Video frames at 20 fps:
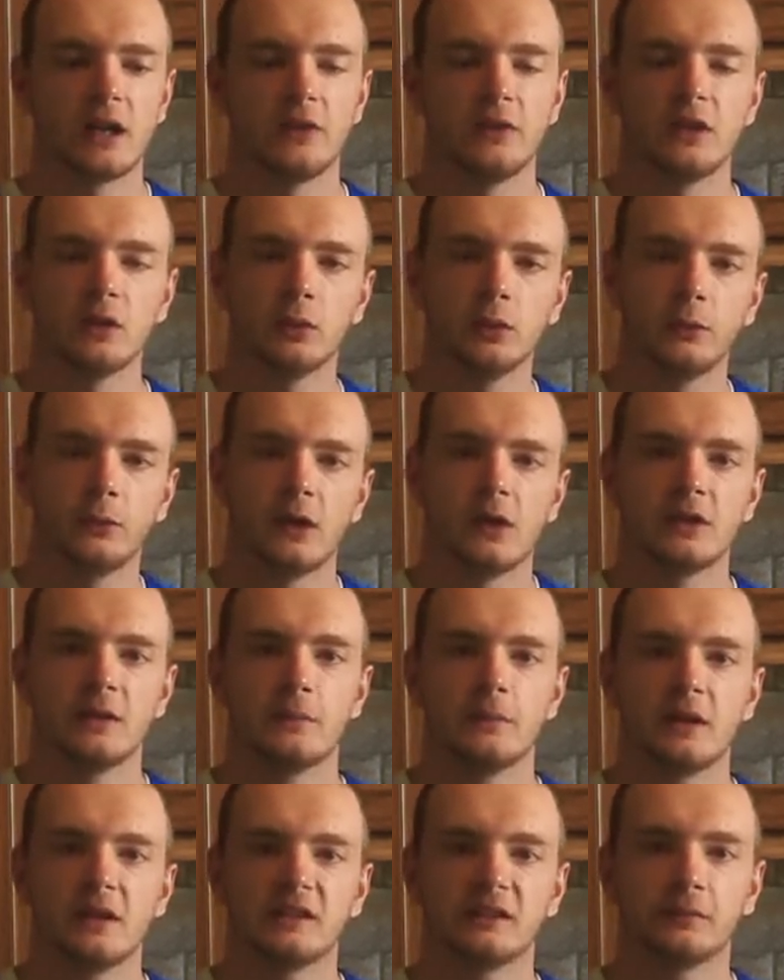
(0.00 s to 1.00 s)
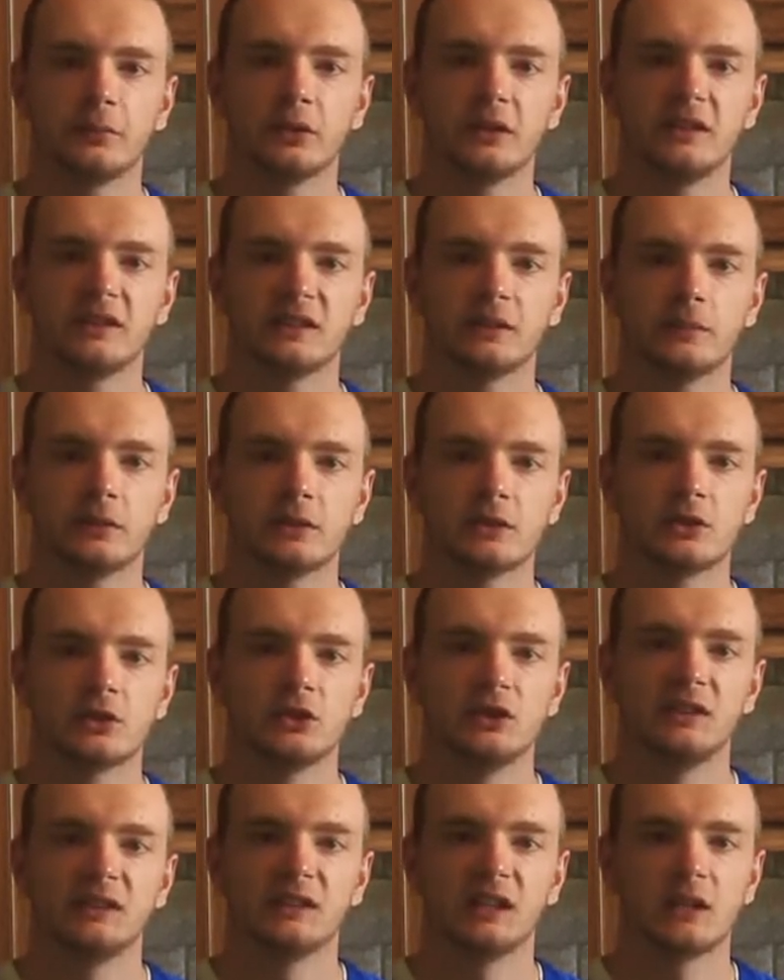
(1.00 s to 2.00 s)
I think we found the best place to put a
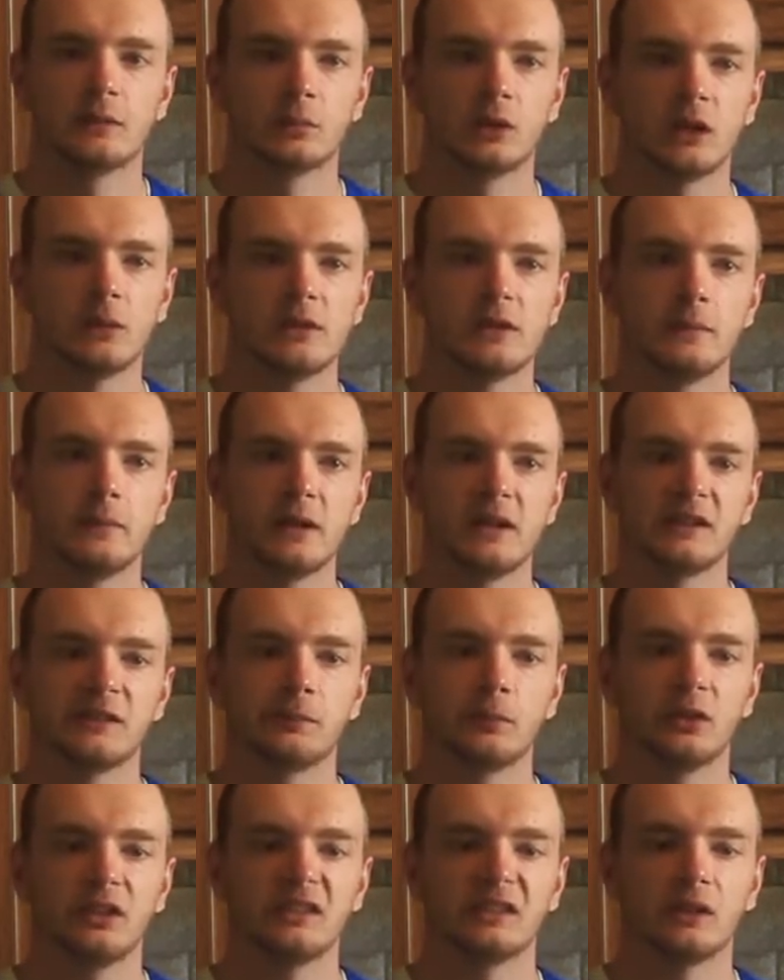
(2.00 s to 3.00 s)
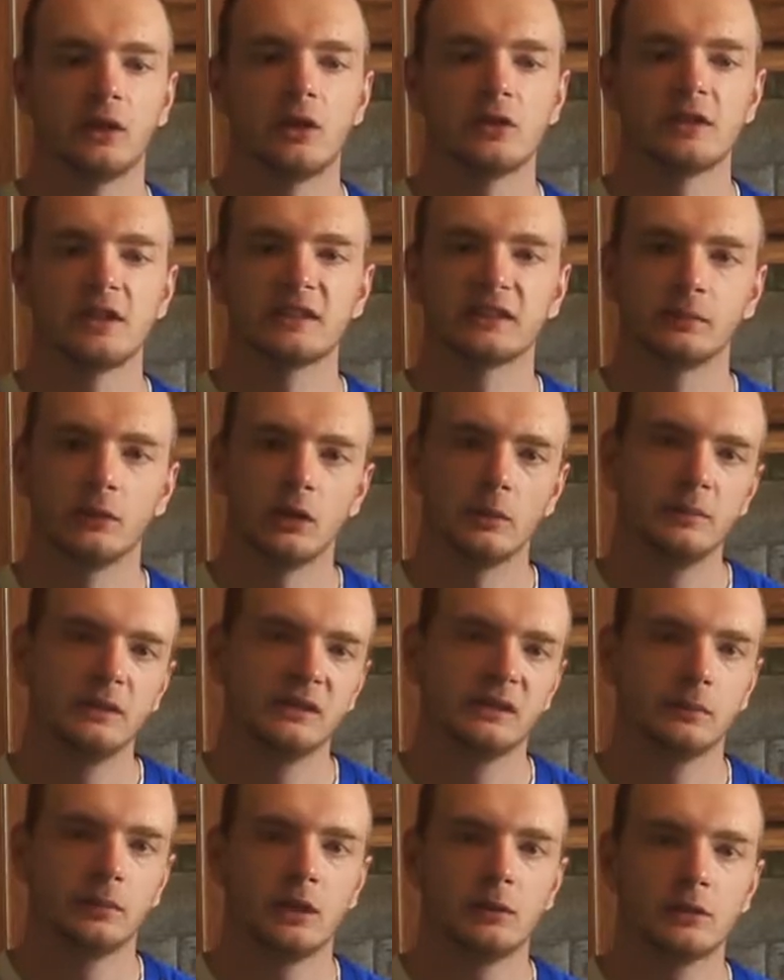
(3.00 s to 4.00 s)
tree stand, probably the best place on that small
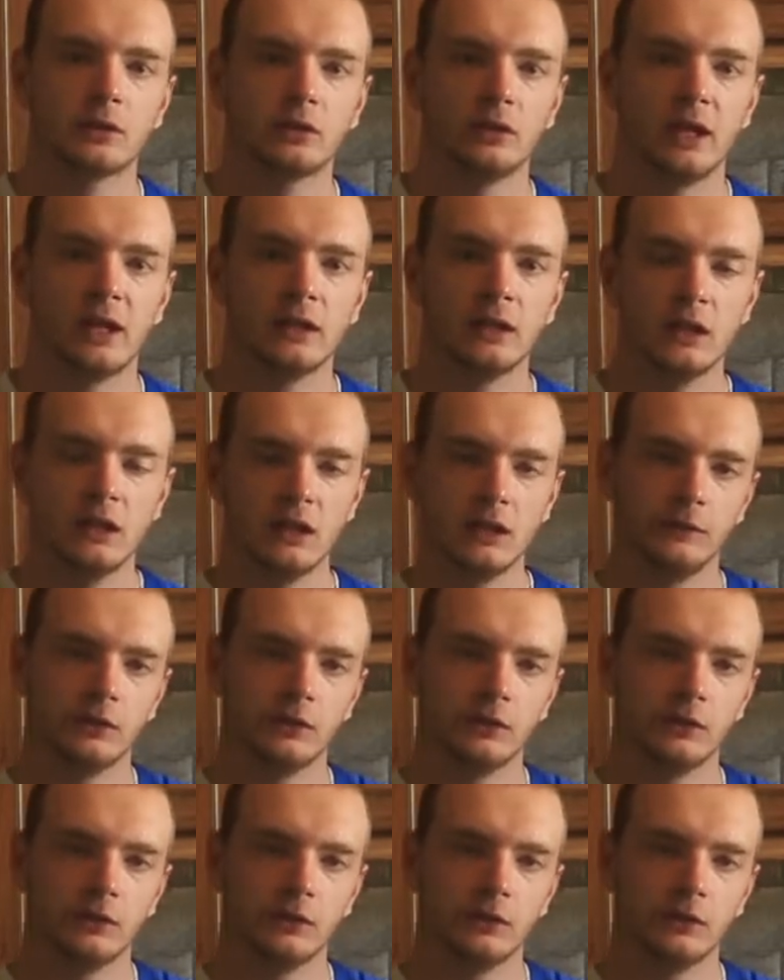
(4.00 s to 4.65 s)
piece of public land.